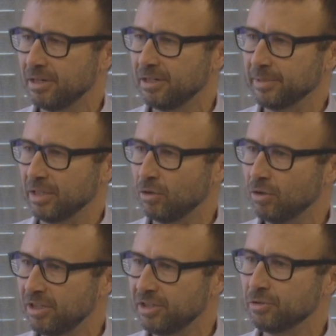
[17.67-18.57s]
I mean,
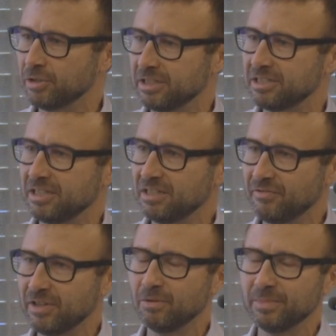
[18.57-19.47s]
all the Neuronet
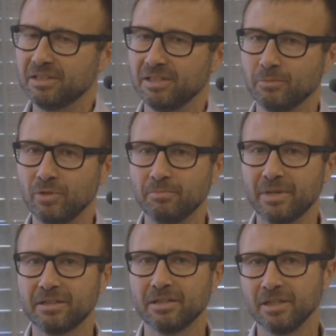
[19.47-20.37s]
Scientific Committee, we
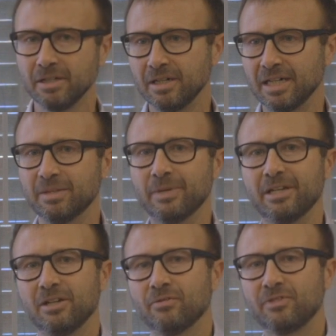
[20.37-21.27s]
met at the
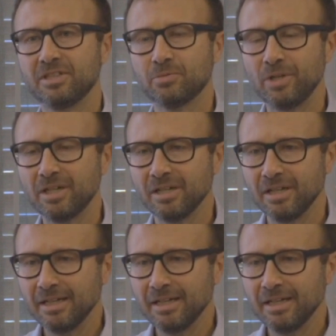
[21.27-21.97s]
beginning of this week.